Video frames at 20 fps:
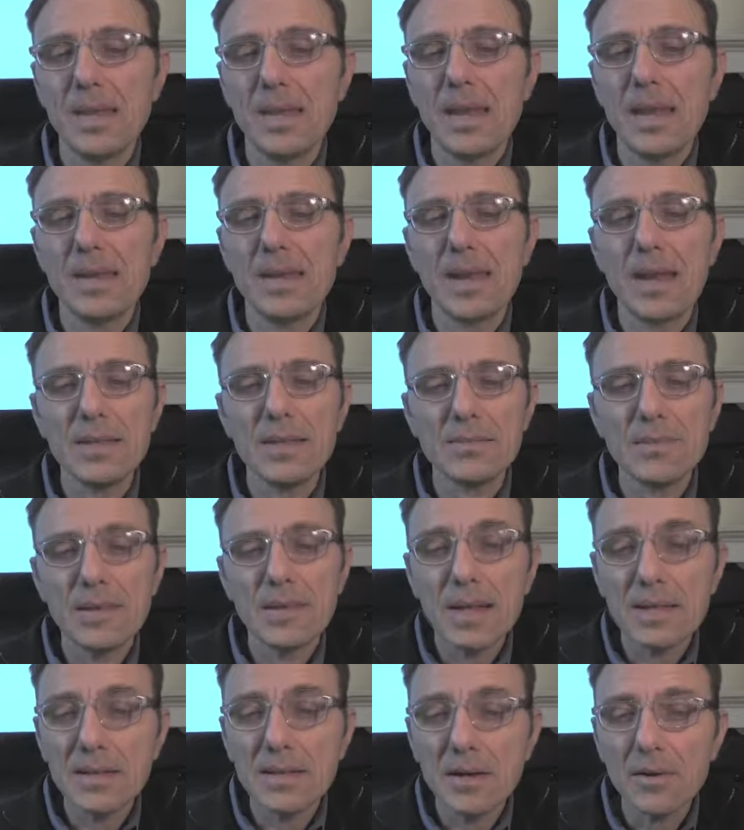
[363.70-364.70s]
And as we
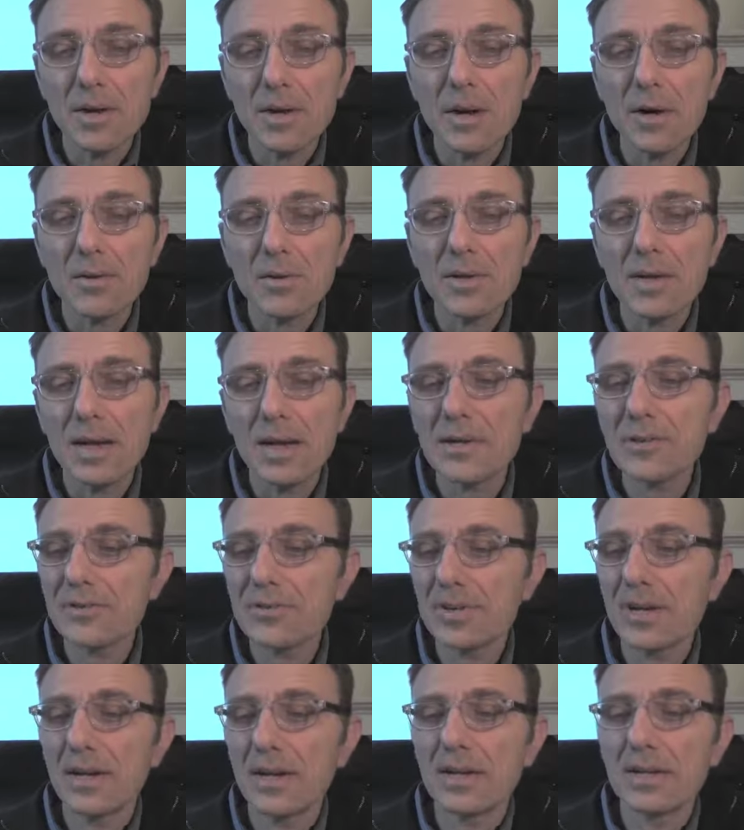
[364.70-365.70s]
let our own light
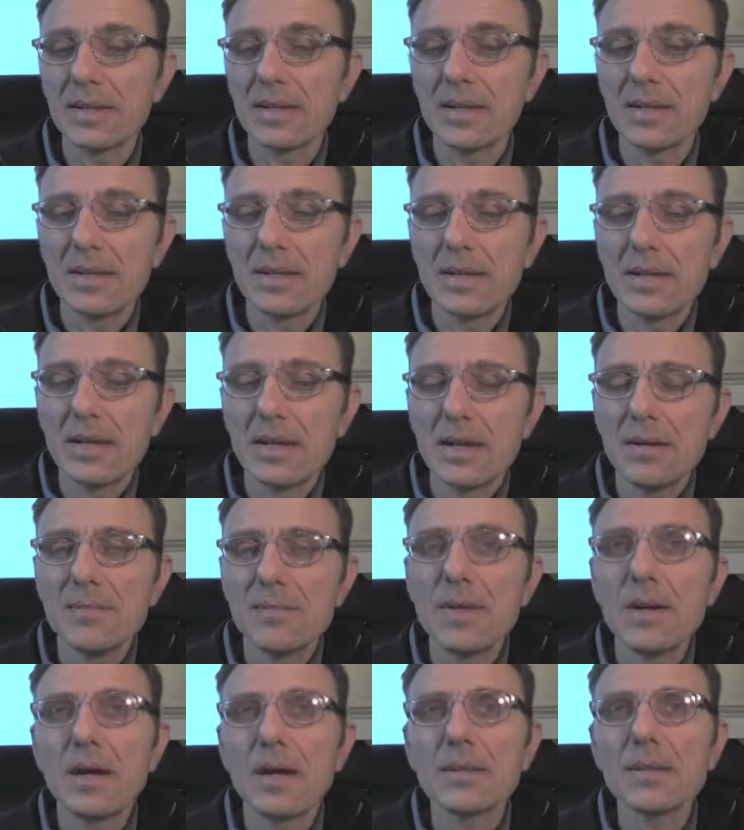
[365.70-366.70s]
shine,
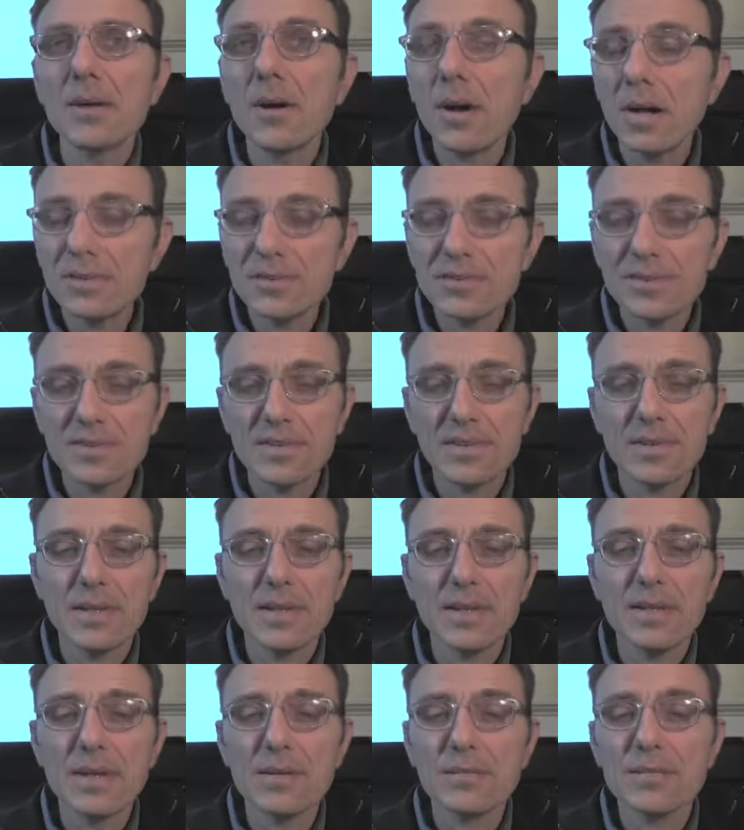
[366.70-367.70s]
we
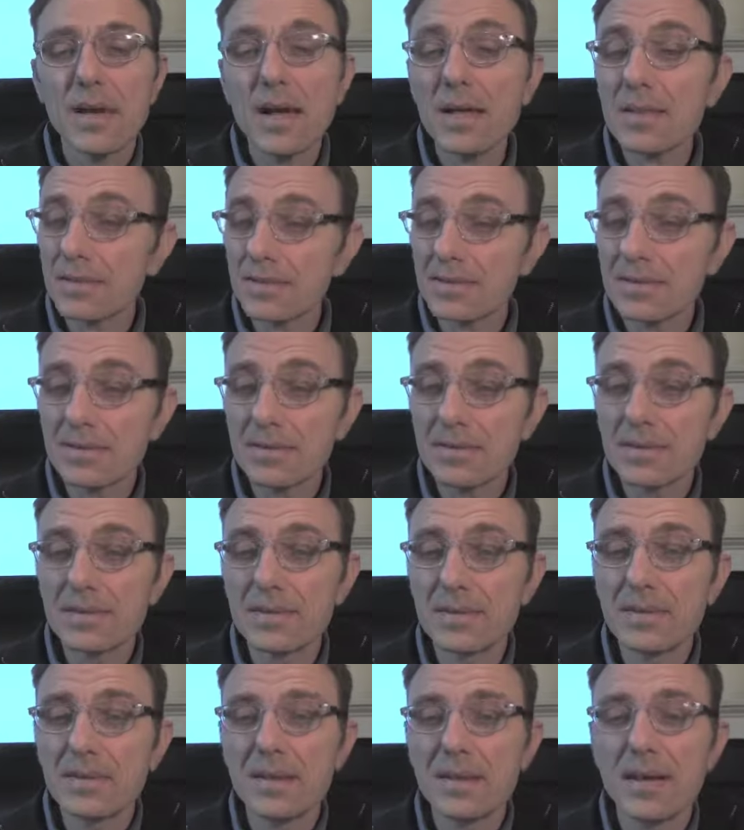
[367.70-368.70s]
unconsciously give
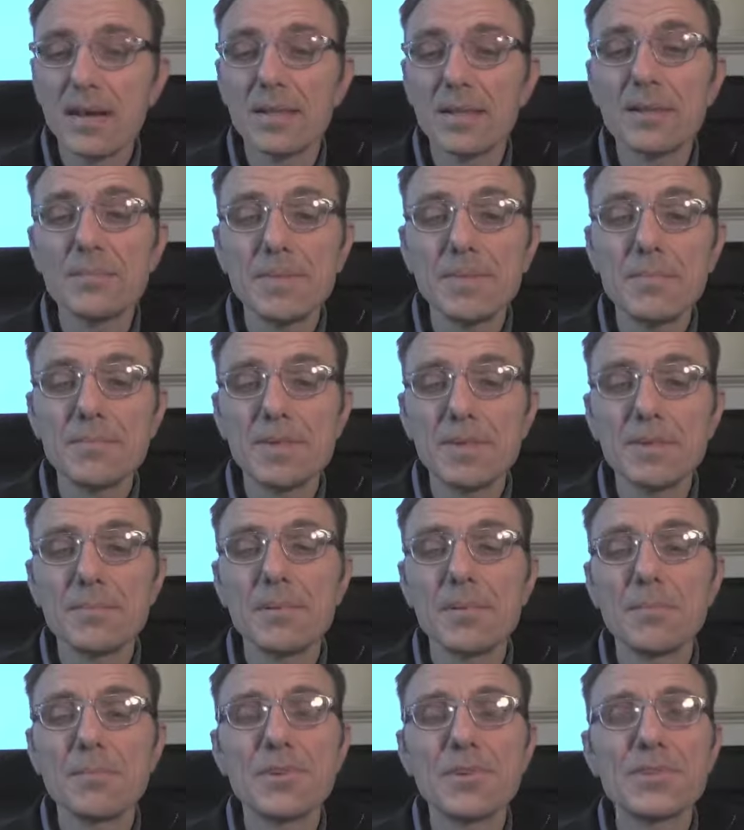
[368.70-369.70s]
other people, the
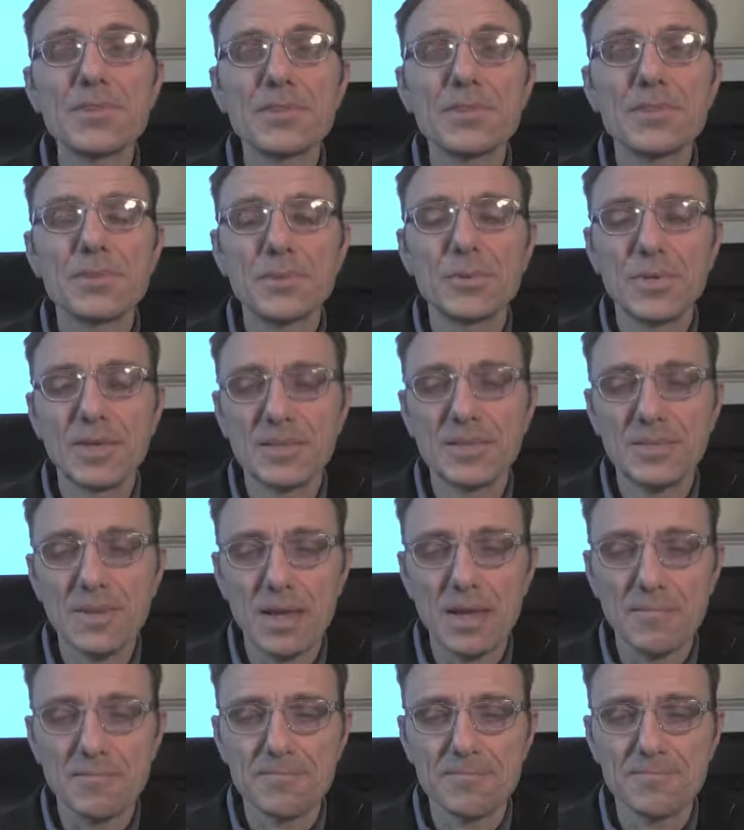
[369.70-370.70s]
permission to do the
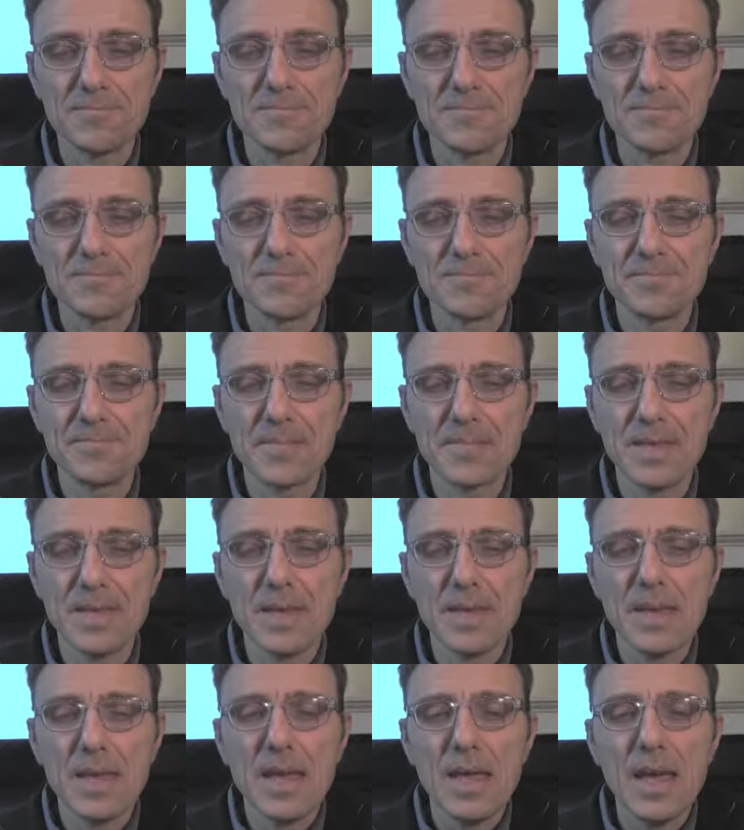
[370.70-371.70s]
same.
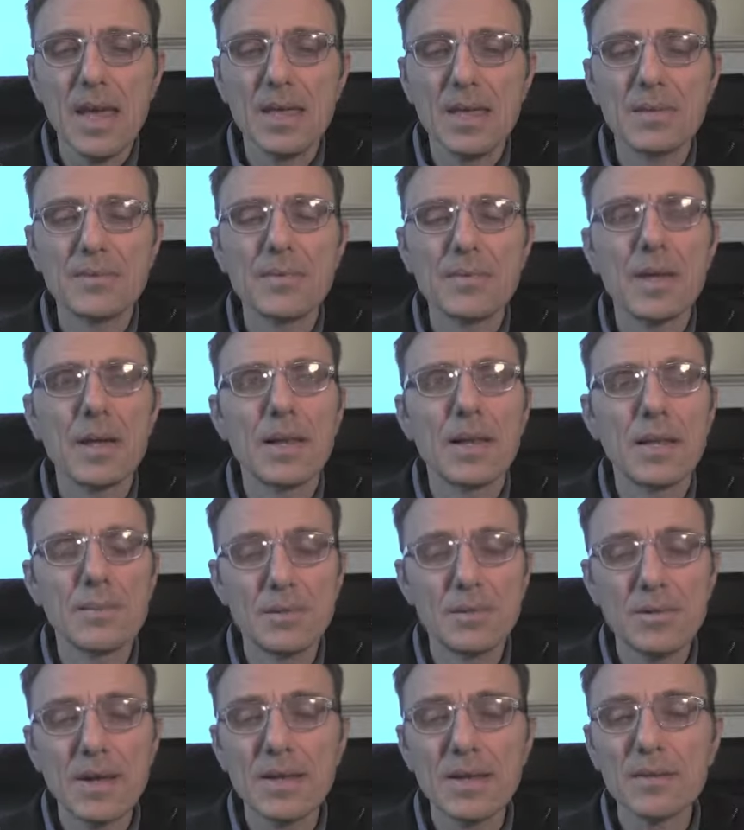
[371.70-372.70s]
As we are
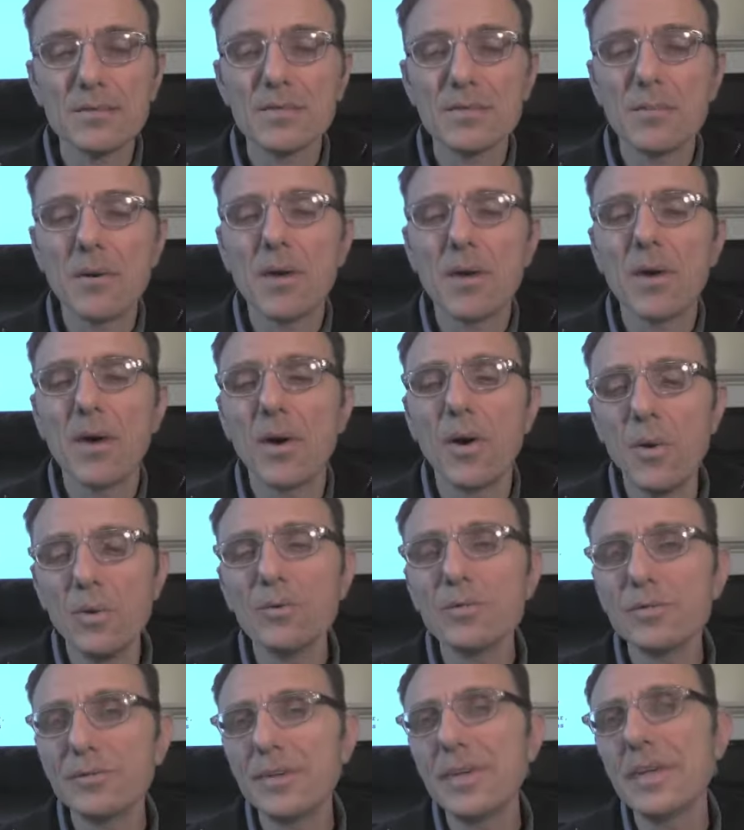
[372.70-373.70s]
liberated from our own
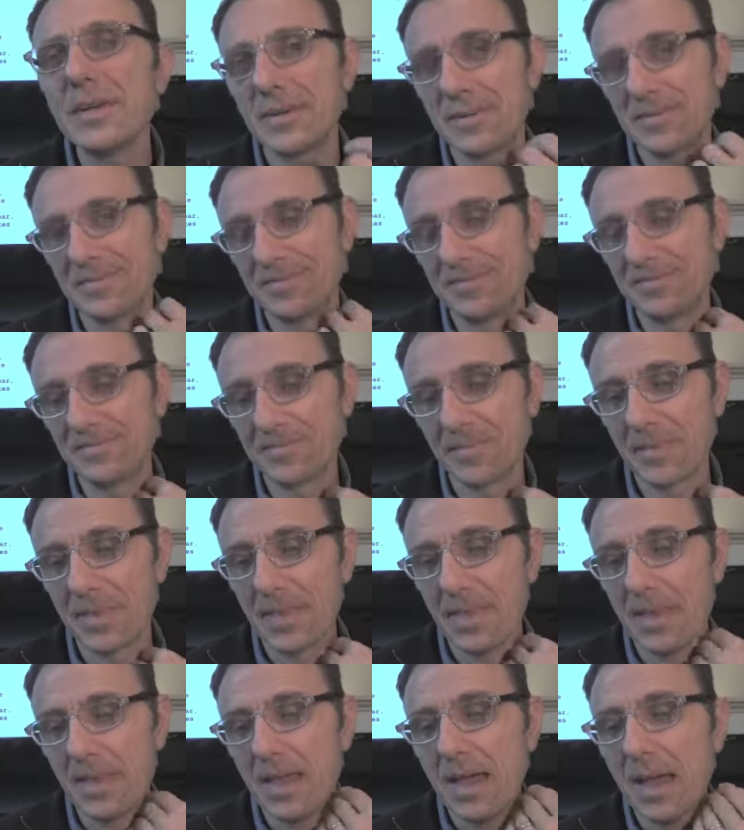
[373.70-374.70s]
fear,
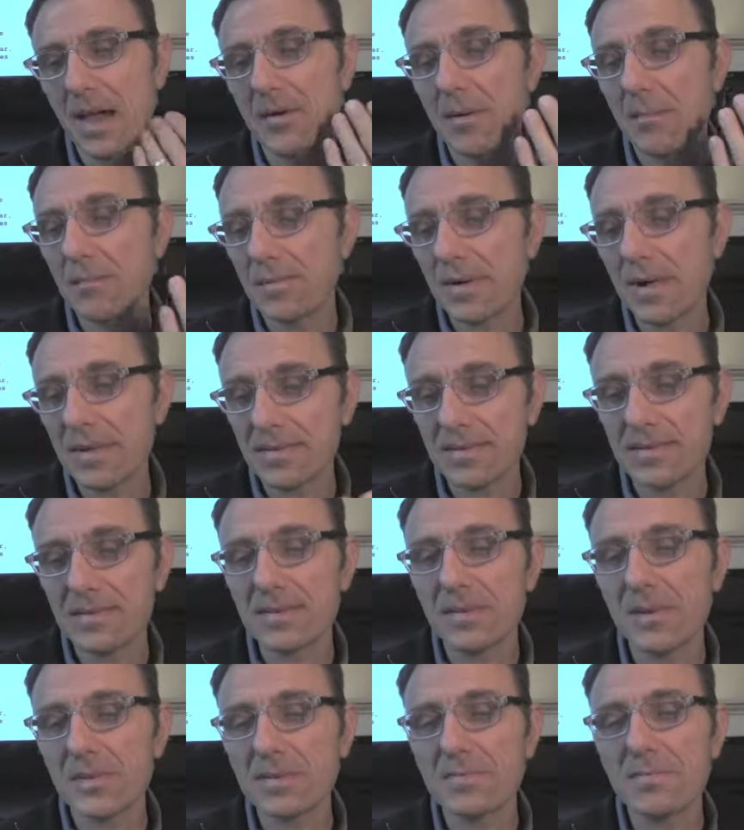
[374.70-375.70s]
our presence
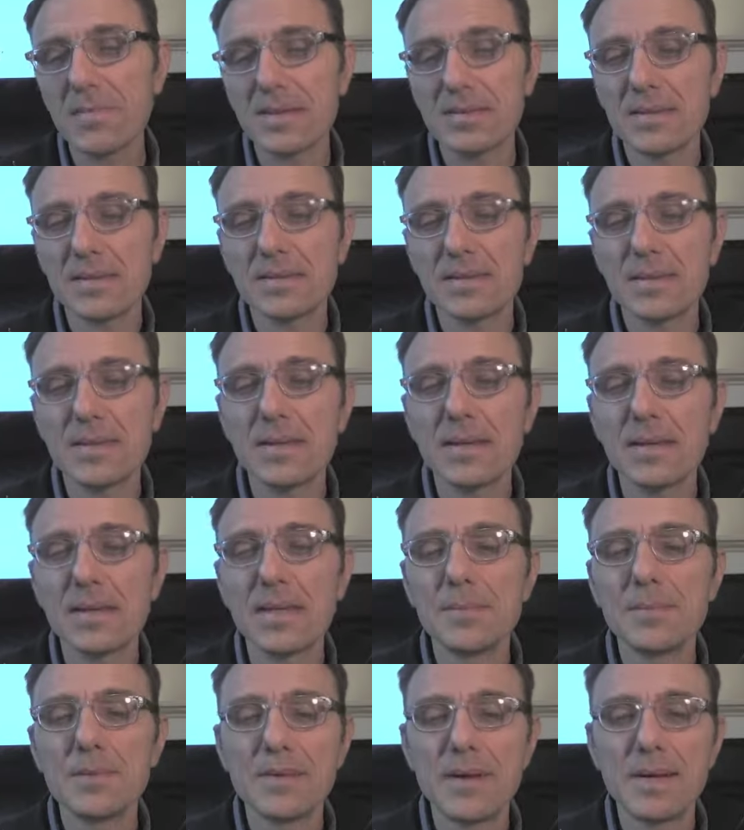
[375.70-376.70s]
automatically
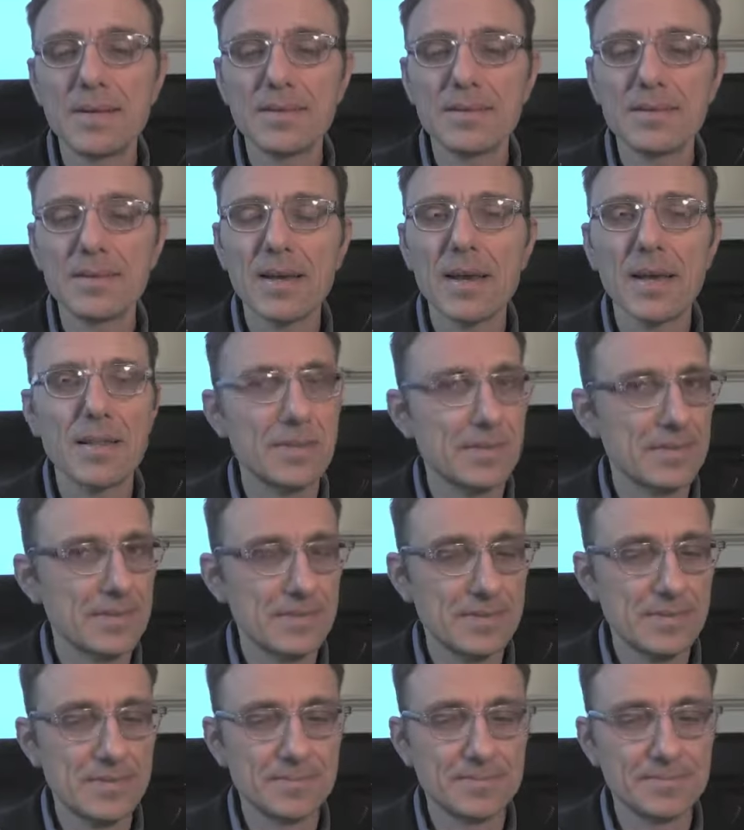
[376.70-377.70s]
liberates
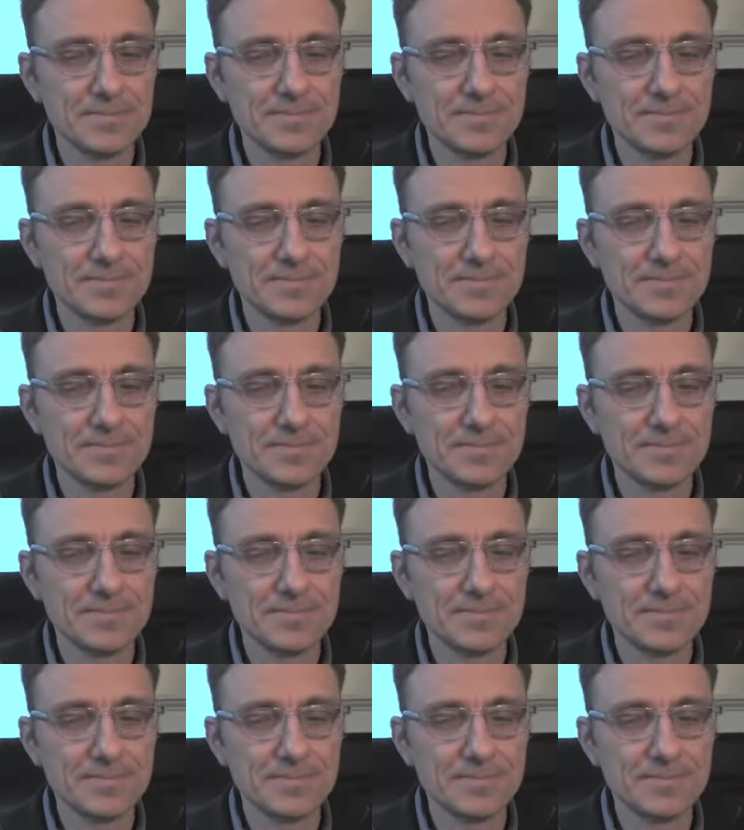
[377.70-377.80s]
others.